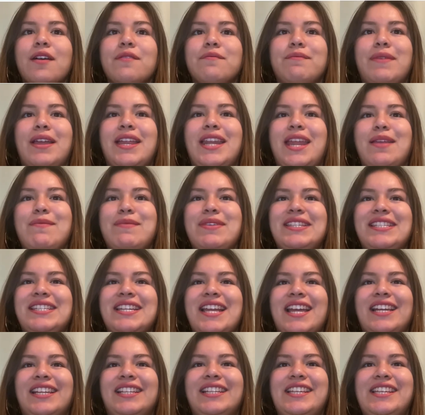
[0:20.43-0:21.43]
My name is
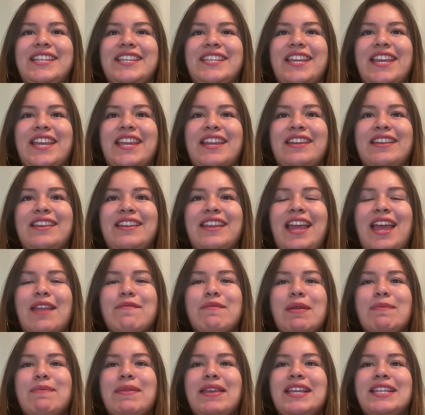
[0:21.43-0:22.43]
Nathalie Guillen,
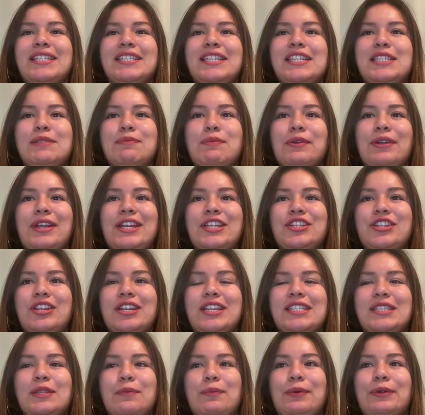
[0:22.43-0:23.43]
and my biggest
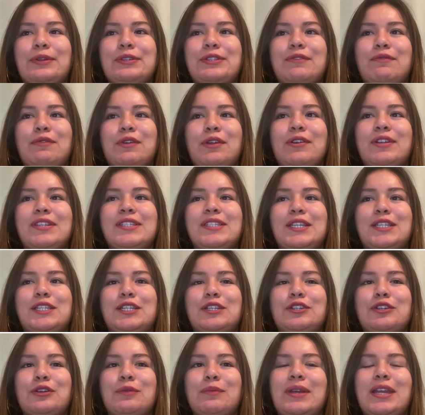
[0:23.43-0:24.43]
inspiration is the perseverance and
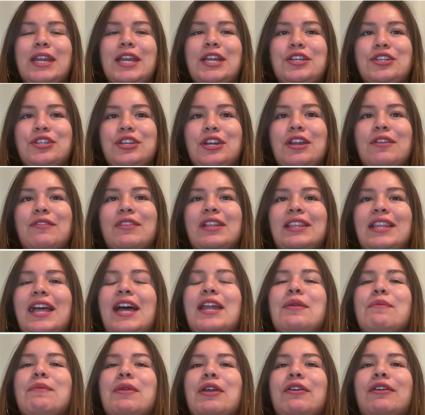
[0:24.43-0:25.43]
determination of the
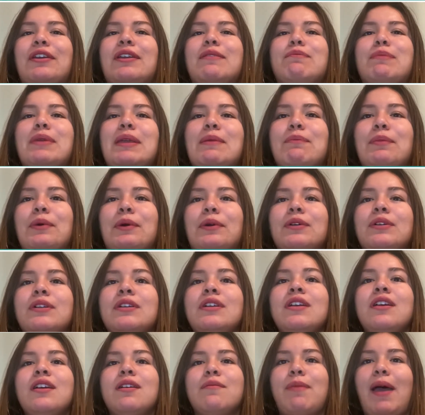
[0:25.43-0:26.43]
Latin American people,
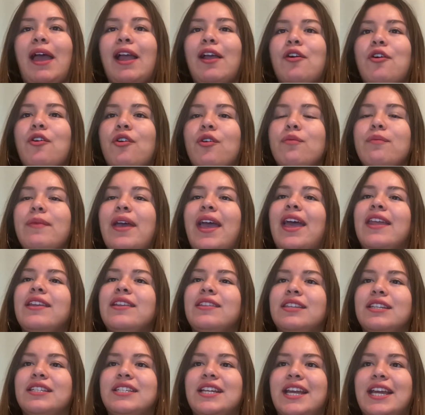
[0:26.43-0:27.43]
back home and
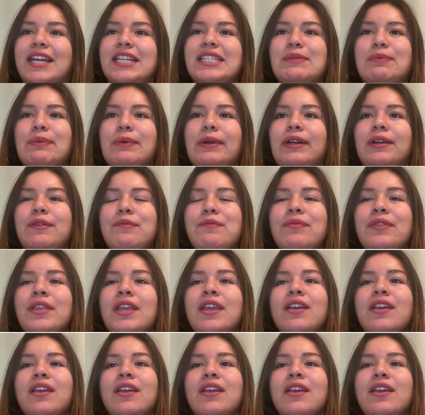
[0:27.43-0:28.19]
in the diaspora,